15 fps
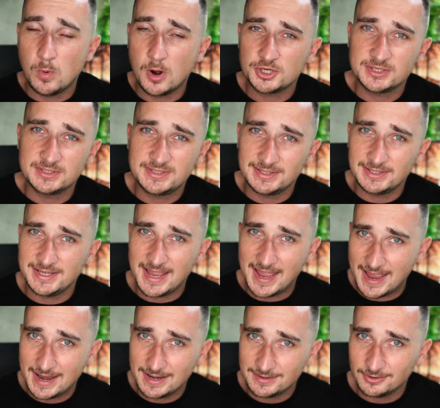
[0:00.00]
watch until the
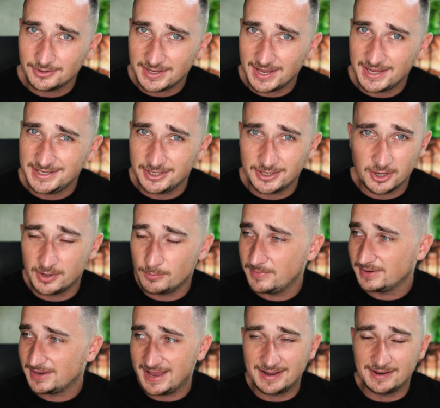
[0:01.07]
end, okay? You're going
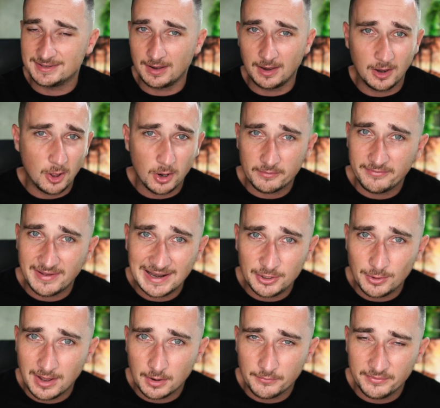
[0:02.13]
to get a lot of
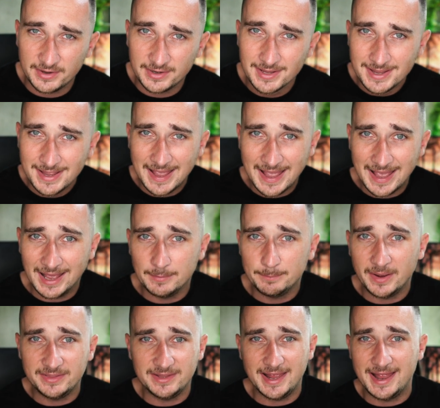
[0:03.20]
value out of it,
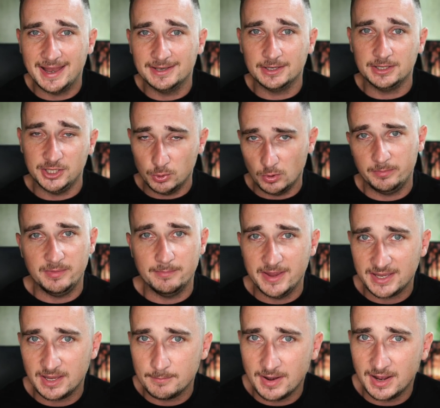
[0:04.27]
and by the end, you will be
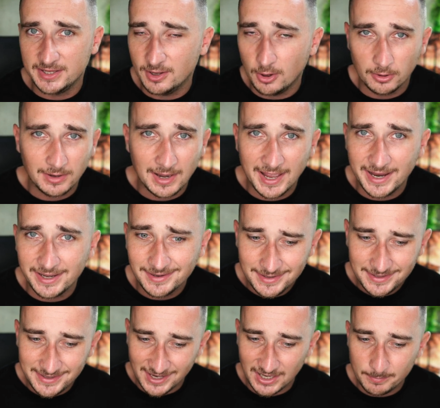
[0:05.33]
making making money online,
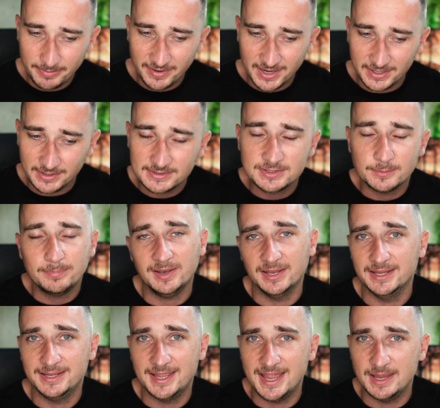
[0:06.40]
getting paid to
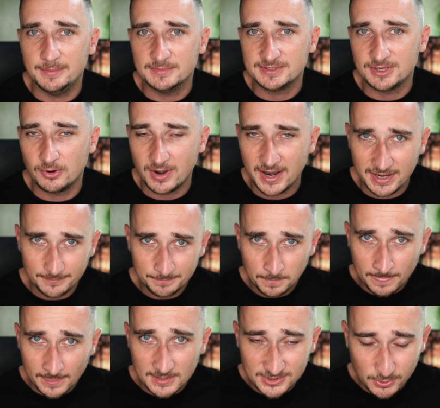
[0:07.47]
play games, all right?
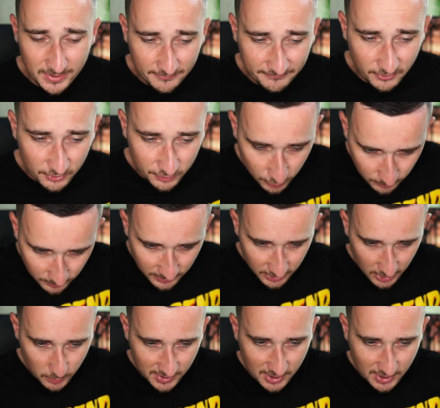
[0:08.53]
So without further ado, here